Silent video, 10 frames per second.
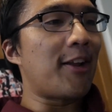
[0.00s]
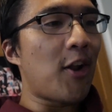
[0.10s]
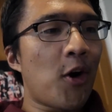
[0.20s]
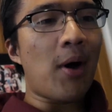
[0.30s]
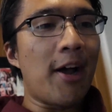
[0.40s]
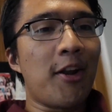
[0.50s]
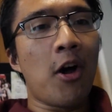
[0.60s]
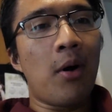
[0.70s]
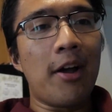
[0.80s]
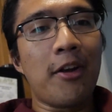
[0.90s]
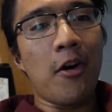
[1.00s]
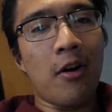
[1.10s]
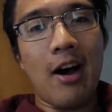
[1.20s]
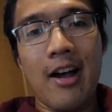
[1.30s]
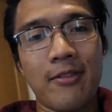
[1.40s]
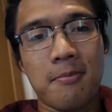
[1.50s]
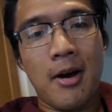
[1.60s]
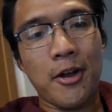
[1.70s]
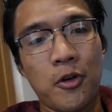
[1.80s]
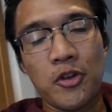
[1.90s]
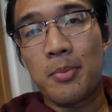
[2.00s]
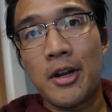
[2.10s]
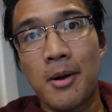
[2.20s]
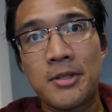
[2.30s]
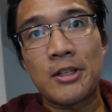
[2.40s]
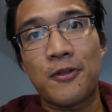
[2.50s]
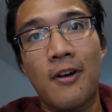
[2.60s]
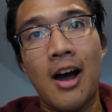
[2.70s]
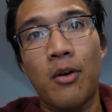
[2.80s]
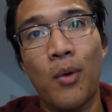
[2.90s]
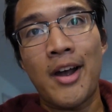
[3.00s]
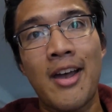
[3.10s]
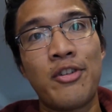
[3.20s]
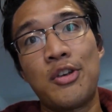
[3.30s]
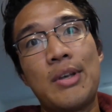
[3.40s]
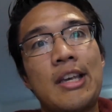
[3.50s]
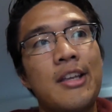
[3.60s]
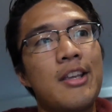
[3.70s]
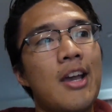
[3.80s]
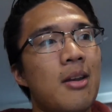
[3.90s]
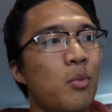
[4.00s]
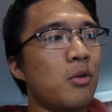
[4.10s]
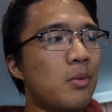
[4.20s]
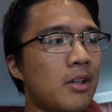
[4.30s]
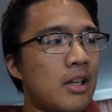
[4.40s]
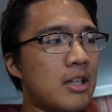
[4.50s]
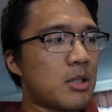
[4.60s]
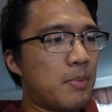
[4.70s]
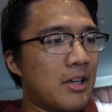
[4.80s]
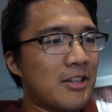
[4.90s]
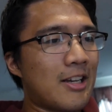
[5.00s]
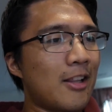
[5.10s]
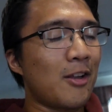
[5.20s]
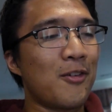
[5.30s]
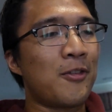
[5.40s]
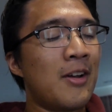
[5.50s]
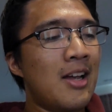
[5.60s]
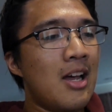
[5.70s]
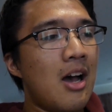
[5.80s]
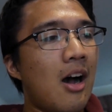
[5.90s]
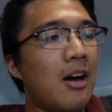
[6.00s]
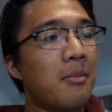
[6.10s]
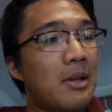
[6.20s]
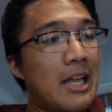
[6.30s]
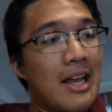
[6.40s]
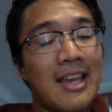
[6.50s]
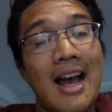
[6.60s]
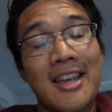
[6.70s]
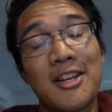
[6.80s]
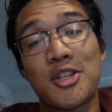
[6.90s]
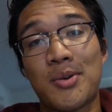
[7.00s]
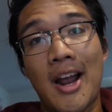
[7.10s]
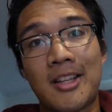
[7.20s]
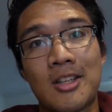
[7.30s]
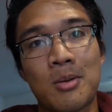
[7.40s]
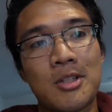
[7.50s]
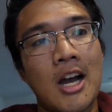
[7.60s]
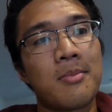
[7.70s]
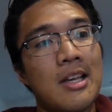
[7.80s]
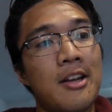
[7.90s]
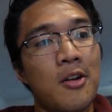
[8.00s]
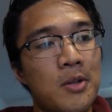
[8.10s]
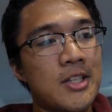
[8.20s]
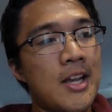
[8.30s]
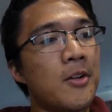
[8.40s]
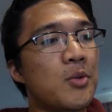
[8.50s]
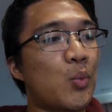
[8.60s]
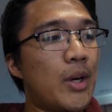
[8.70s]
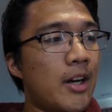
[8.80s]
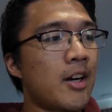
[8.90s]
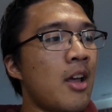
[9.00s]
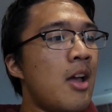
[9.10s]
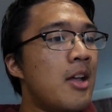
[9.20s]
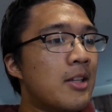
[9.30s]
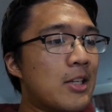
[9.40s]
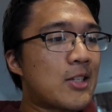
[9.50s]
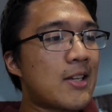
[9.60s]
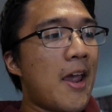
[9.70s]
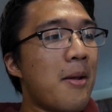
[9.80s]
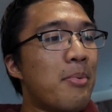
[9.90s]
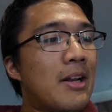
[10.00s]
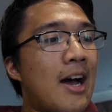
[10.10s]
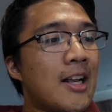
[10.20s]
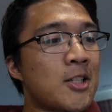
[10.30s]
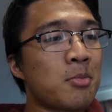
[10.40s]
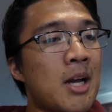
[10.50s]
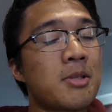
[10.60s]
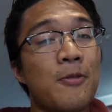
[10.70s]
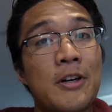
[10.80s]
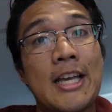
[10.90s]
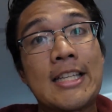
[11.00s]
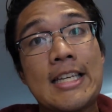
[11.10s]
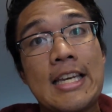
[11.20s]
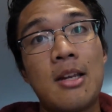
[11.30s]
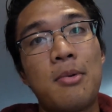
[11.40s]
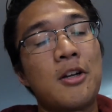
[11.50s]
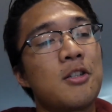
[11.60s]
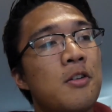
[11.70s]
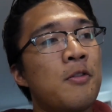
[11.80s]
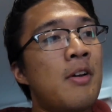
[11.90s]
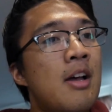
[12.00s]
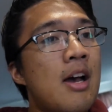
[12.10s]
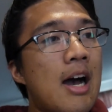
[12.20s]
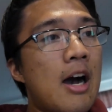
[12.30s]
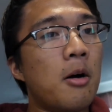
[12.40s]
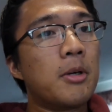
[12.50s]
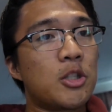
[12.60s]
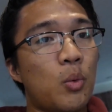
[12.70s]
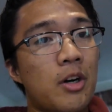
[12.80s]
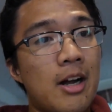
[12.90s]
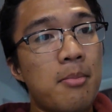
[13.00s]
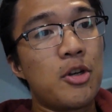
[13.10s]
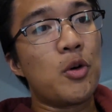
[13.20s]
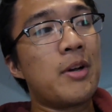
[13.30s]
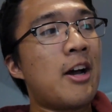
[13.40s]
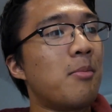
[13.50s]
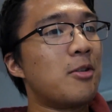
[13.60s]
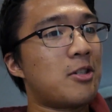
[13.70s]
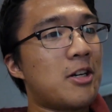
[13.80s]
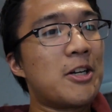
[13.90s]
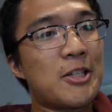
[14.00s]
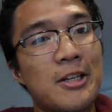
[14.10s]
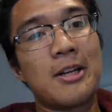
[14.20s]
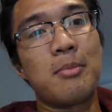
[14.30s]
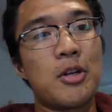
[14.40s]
I know, I know, I know. I Michael, you've been up since five. Why haven't you eaten yet? Well, really, it's because I love. Um, I, I get distracted sometimes, and I know it sounds weird to say, but I sometimes I forget to eat because of how much work I'm doing, how much hustling I'm